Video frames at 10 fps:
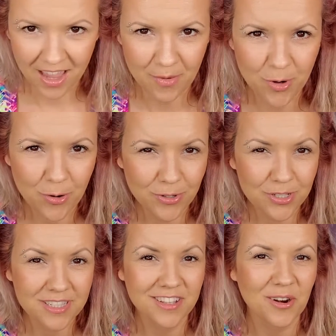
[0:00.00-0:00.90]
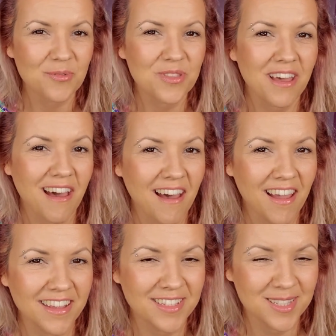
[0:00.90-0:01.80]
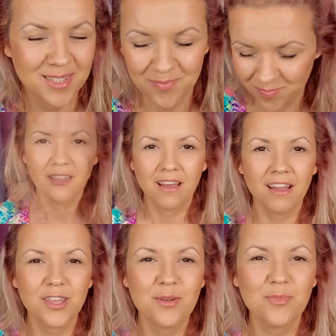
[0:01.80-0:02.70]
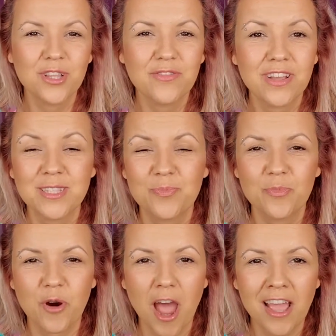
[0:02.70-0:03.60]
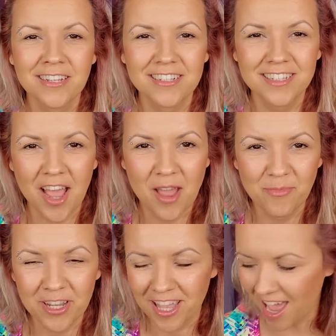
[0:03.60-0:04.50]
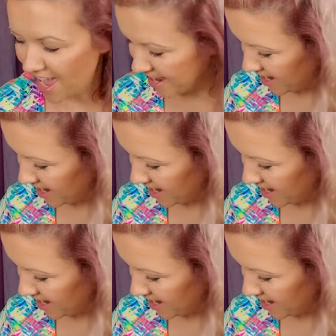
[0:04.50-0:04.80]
I'm going to start with the eyes. I can't believe it's Pride time again,